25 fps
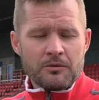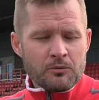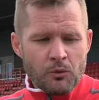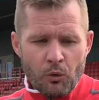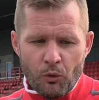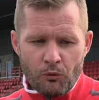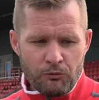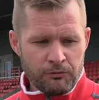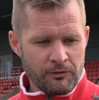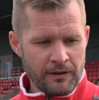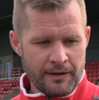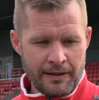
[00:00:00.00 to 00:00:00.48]

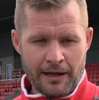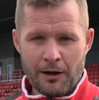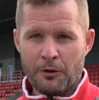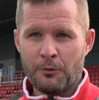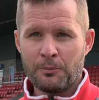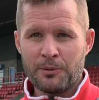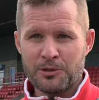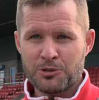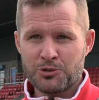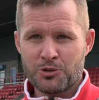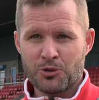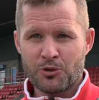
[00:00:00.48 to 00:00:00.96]
Hopefully
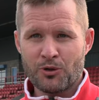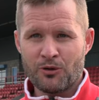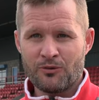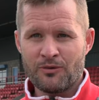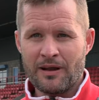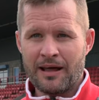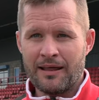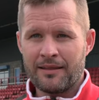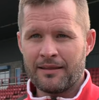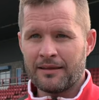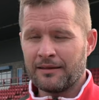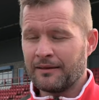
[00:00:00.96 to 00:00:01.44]
that'll be sooner
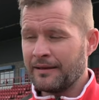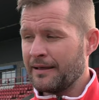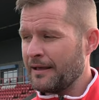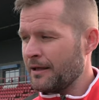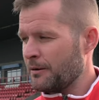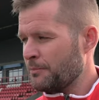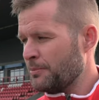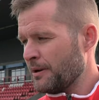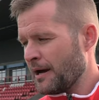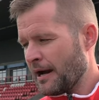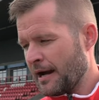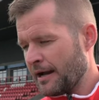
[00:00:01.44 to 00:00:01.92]
rather than
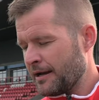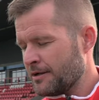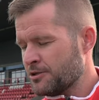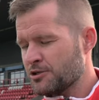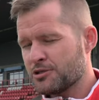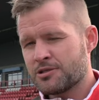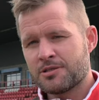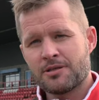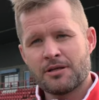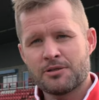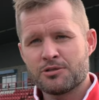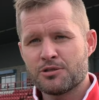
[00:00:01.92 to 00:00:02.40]
later. But I
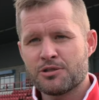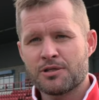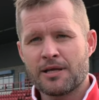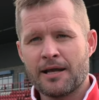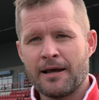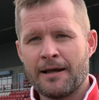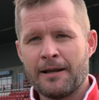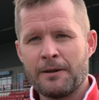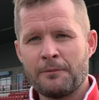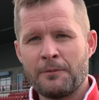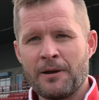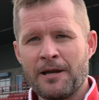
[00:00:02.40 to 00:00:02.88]
just
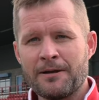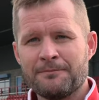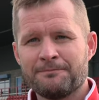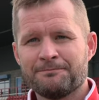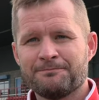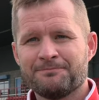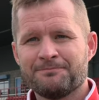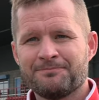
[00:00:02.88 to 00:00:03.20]
can't wait.